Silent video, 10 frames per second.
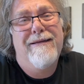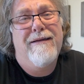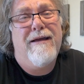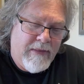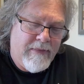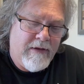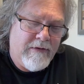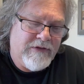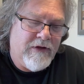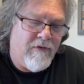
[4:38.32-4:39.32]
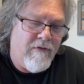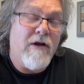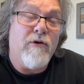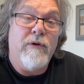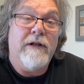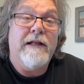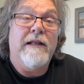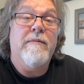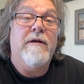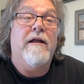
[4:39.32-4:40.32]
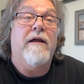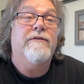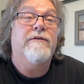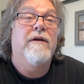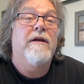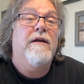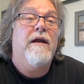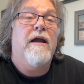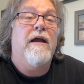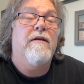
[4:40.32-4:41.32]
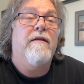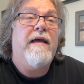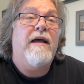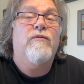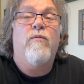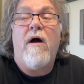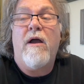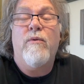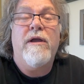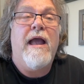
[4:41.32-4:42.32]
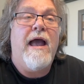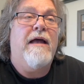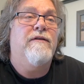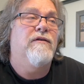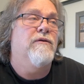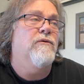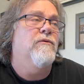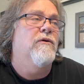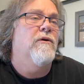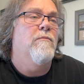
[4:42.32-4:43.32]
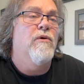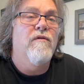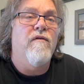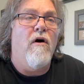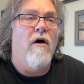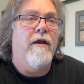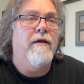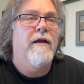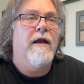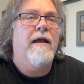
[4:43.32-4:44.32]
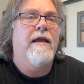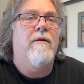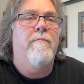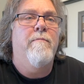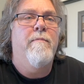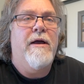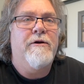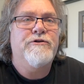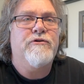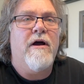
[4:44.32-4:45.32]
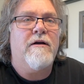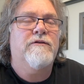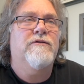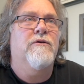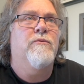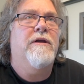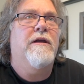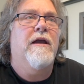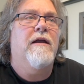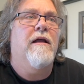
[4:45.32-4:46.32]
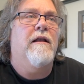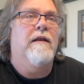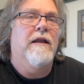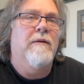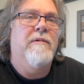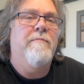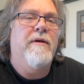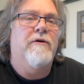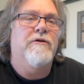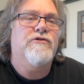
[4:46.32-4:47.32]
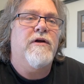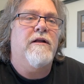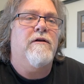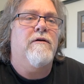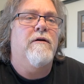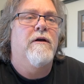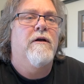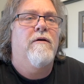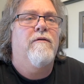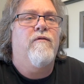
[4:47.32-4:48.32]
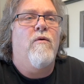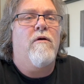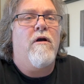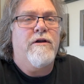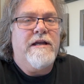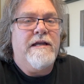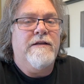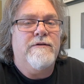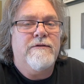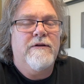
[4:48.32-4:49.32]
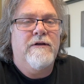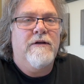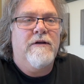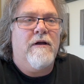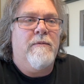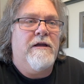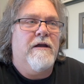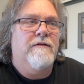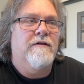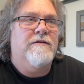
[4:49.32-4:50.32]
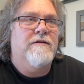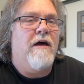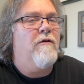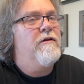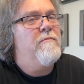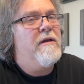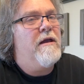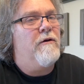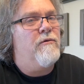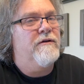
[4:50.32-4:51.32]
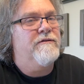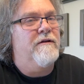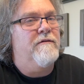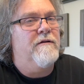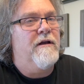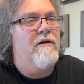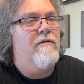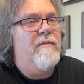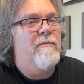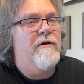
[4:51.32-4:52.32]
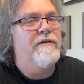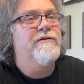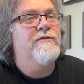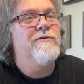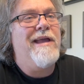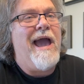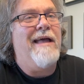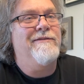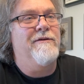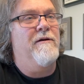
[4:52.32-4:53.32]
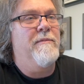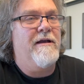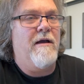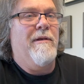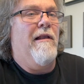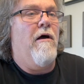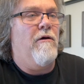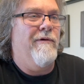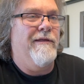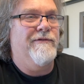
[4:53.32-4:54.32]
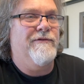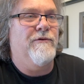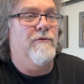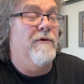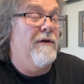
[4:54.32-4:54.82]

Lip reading: But the Silverado really limited us, and that's why we had to move on and get a better truck so that we get a little bit bigger trailer for our needs, because it's not only me and Kristen. You got to remember, it's 2 cats that are going to be coming along with us too.